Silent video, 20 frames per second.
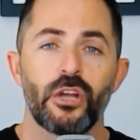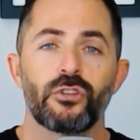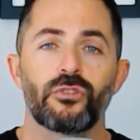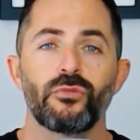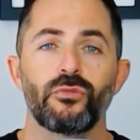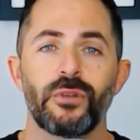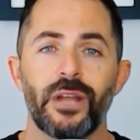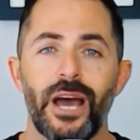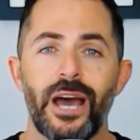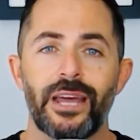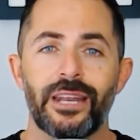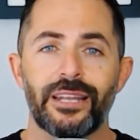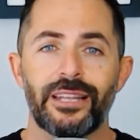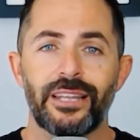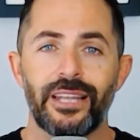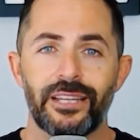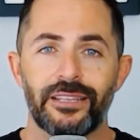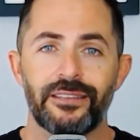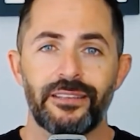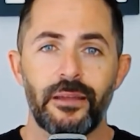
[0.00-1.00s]
Do not
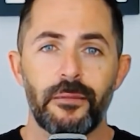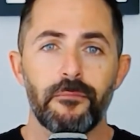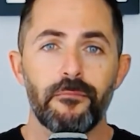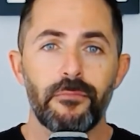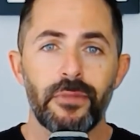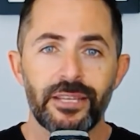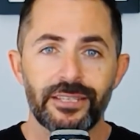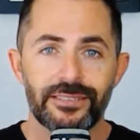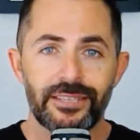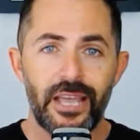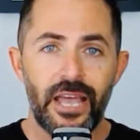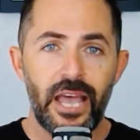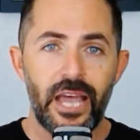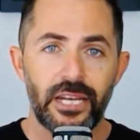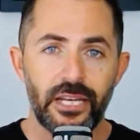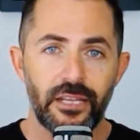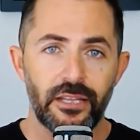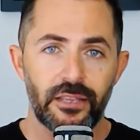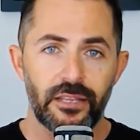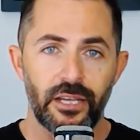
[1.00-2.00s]
let them miss
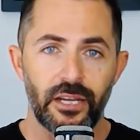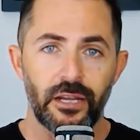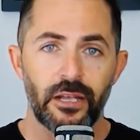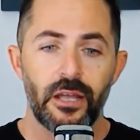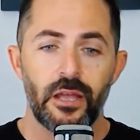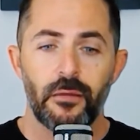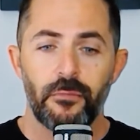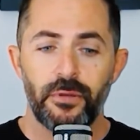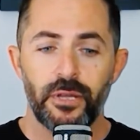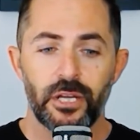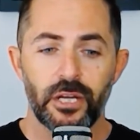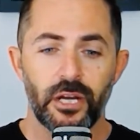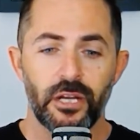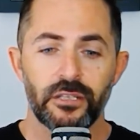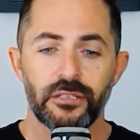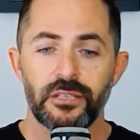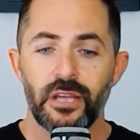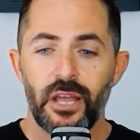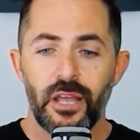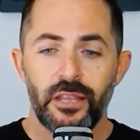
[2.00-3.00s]
anything
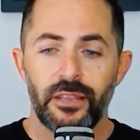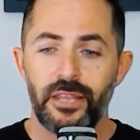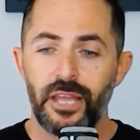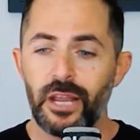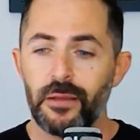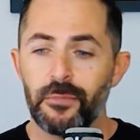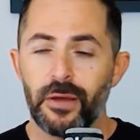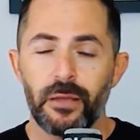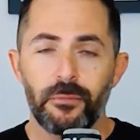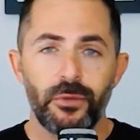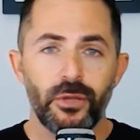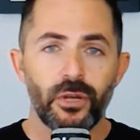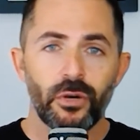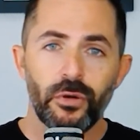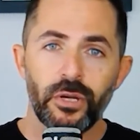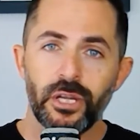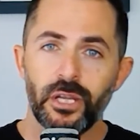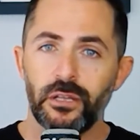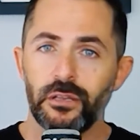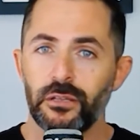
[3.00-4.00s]
because they might be
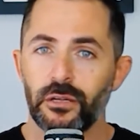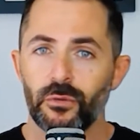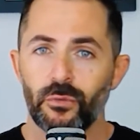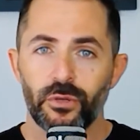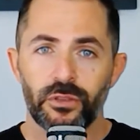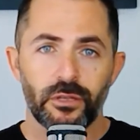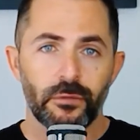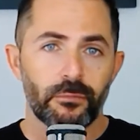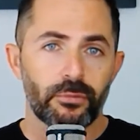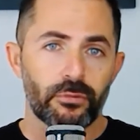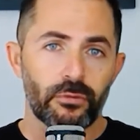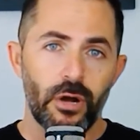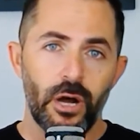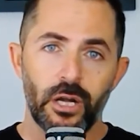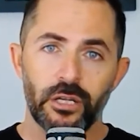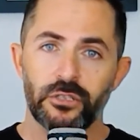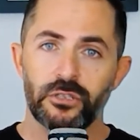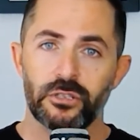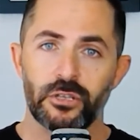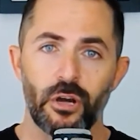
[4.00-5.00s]
going in there with a
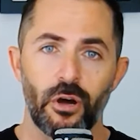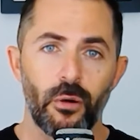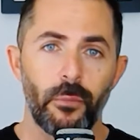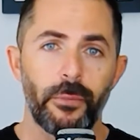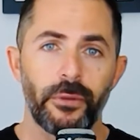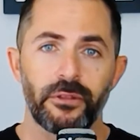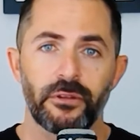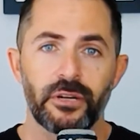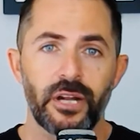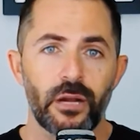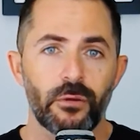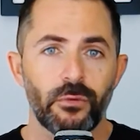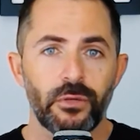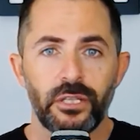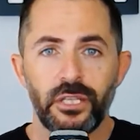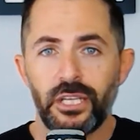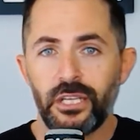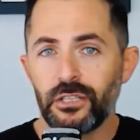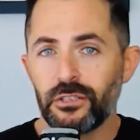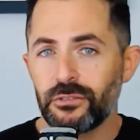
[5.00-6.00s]
broad scope and they're not
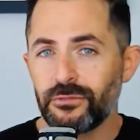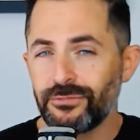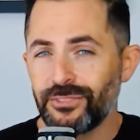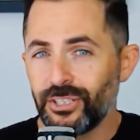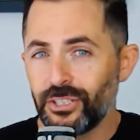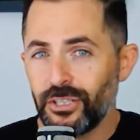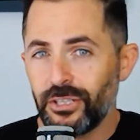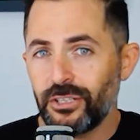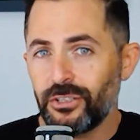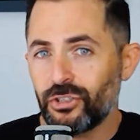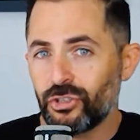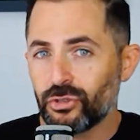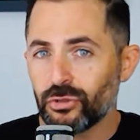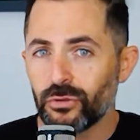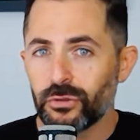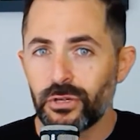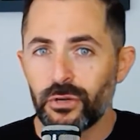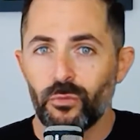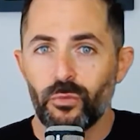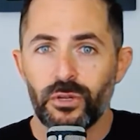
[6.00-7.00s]
really in, it's
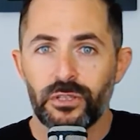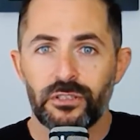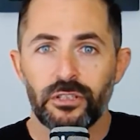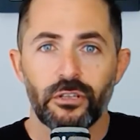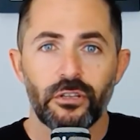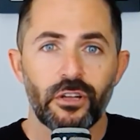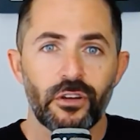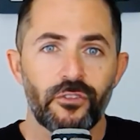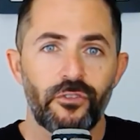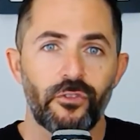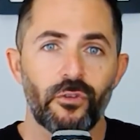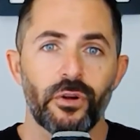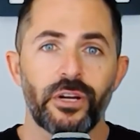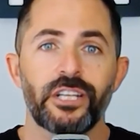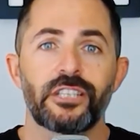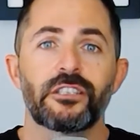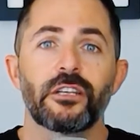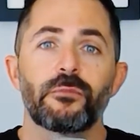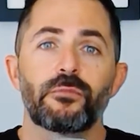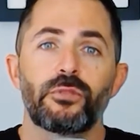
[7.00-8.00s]
sure what to look for.
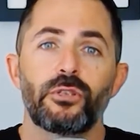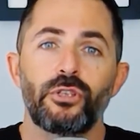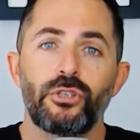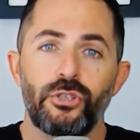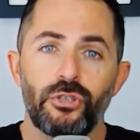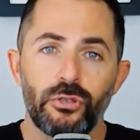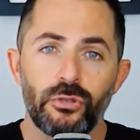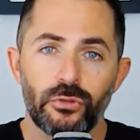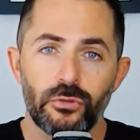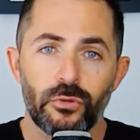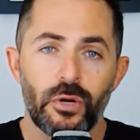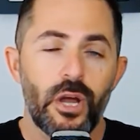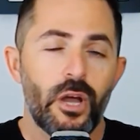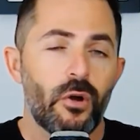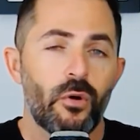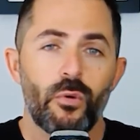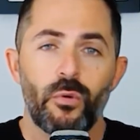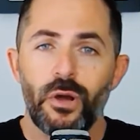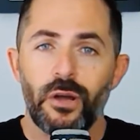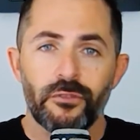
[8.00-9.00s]
It's up to you,
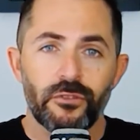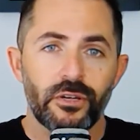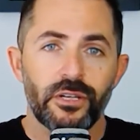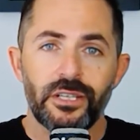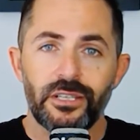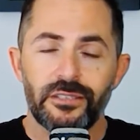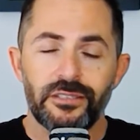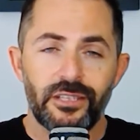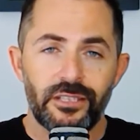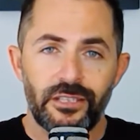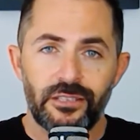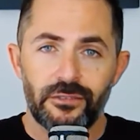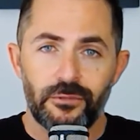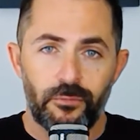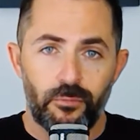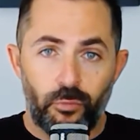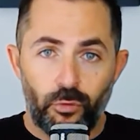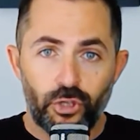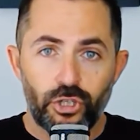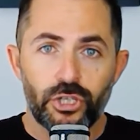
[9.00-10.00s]
whoever it is that is
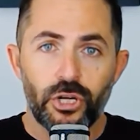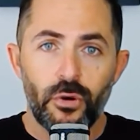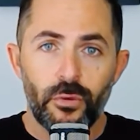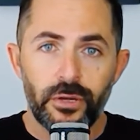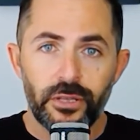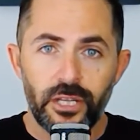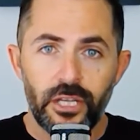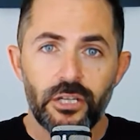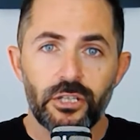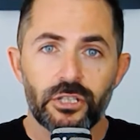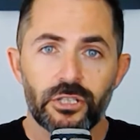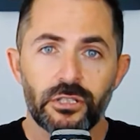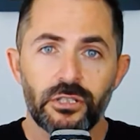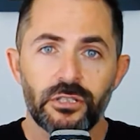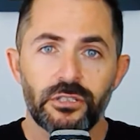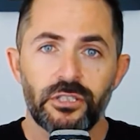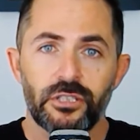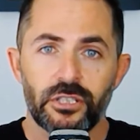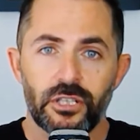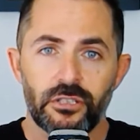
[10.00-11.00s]
showing the
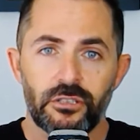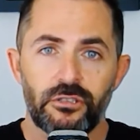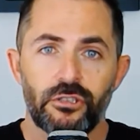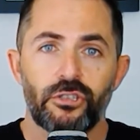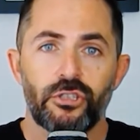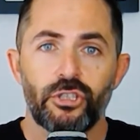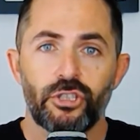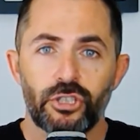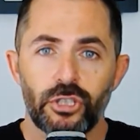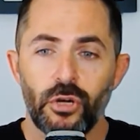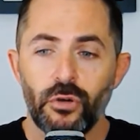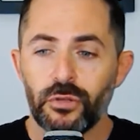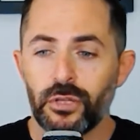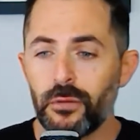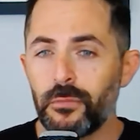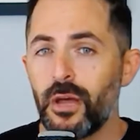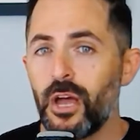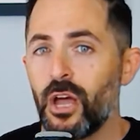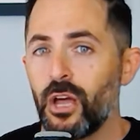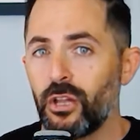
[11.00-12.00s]
insurance adjuster, to show
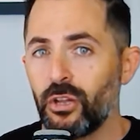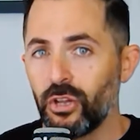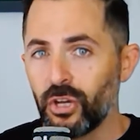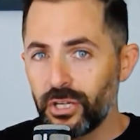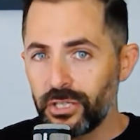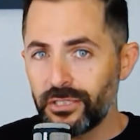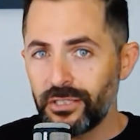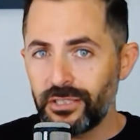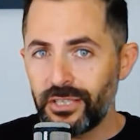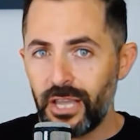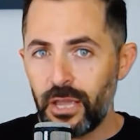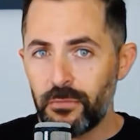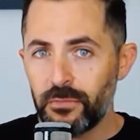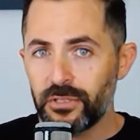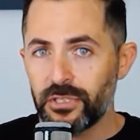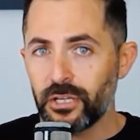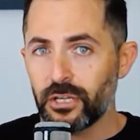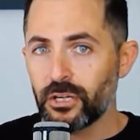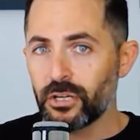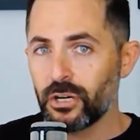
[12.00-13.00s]
them look at the
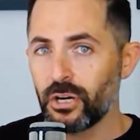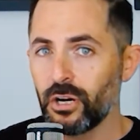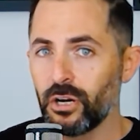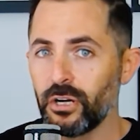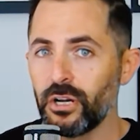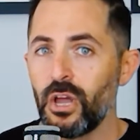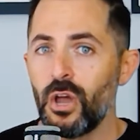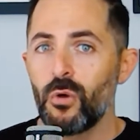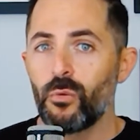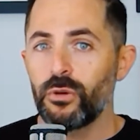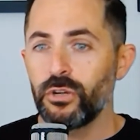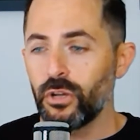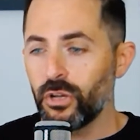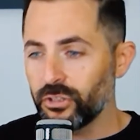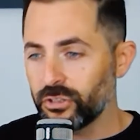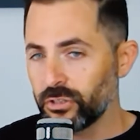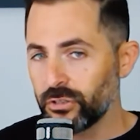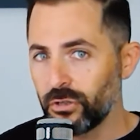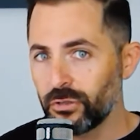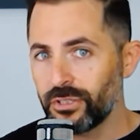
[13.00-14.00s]
damage that occurred. We
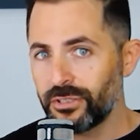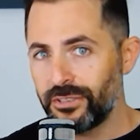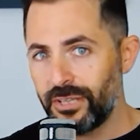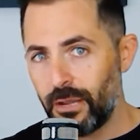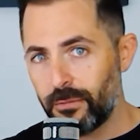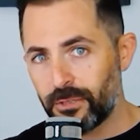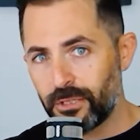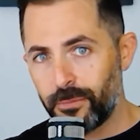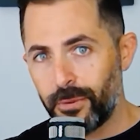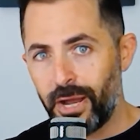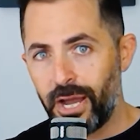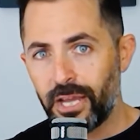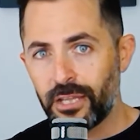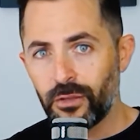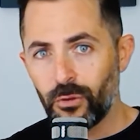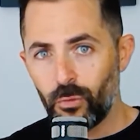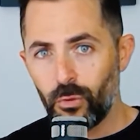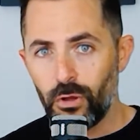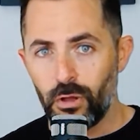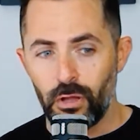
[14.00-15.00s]
also noticed damage behind
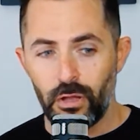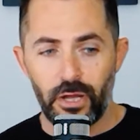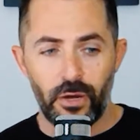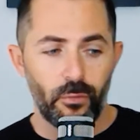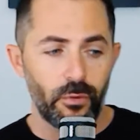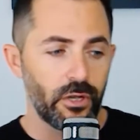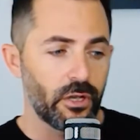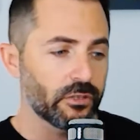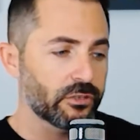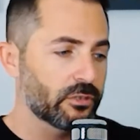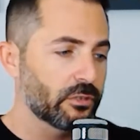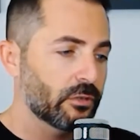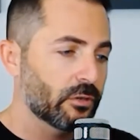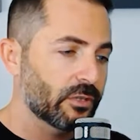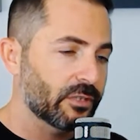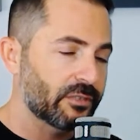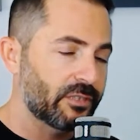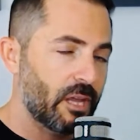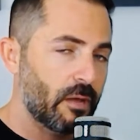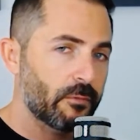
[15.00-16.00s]
the wall and we also
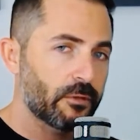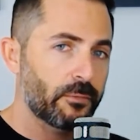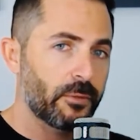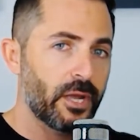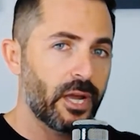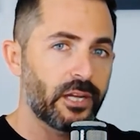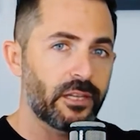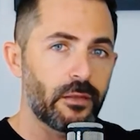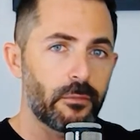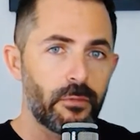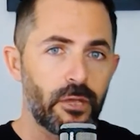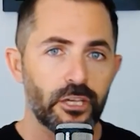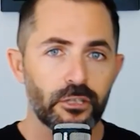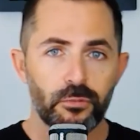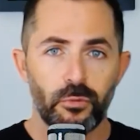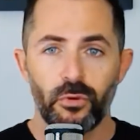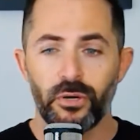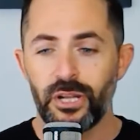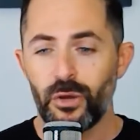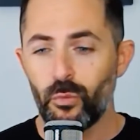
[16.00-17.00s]
noticed damage behind the
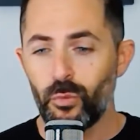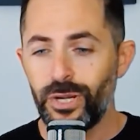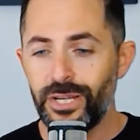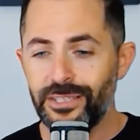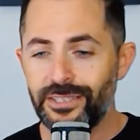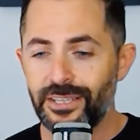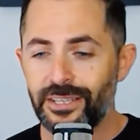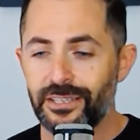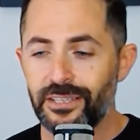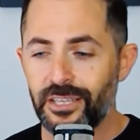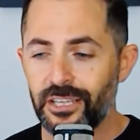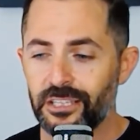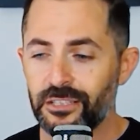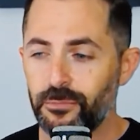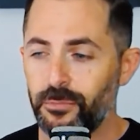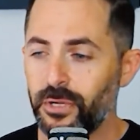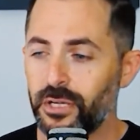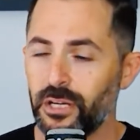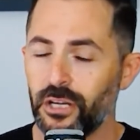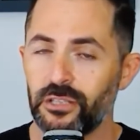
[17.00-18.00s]
baseboard. And we did this
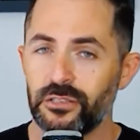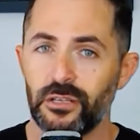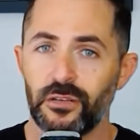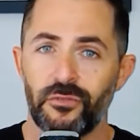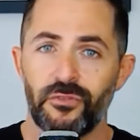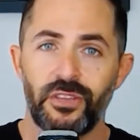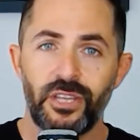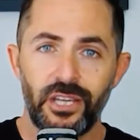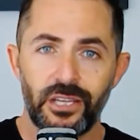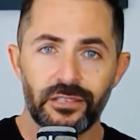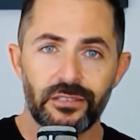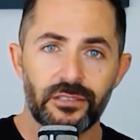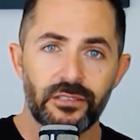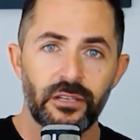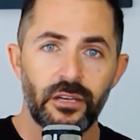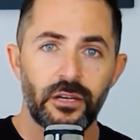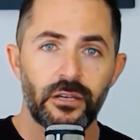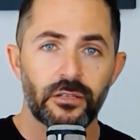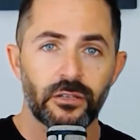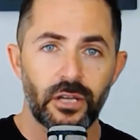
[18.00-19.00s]
because of this this.
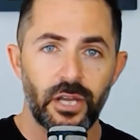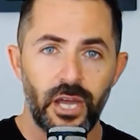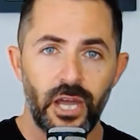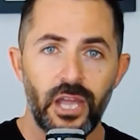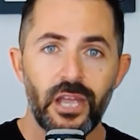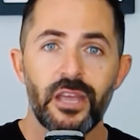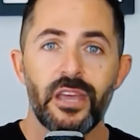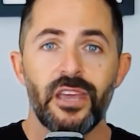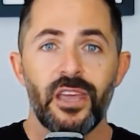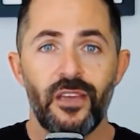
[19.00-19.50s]
Okay.